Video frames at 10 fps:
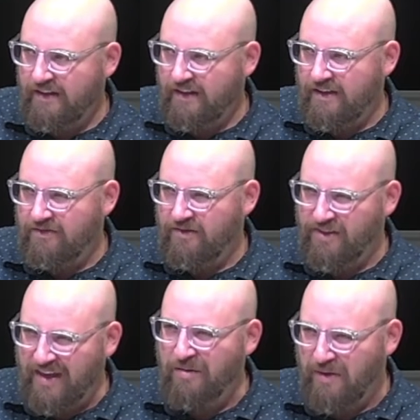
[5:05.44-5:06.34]
If you
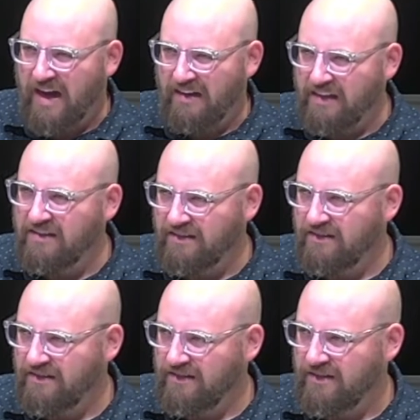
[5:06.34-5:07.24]
think about it,
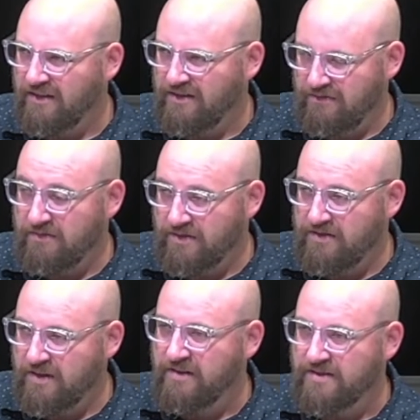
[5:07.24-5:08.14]

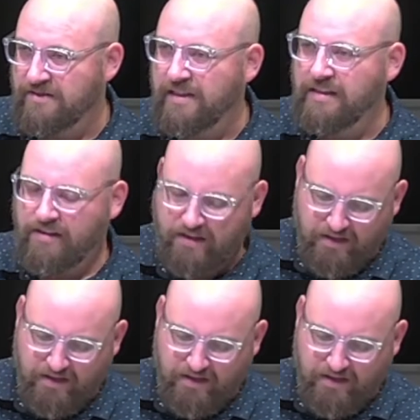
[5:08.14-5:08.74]
seriously,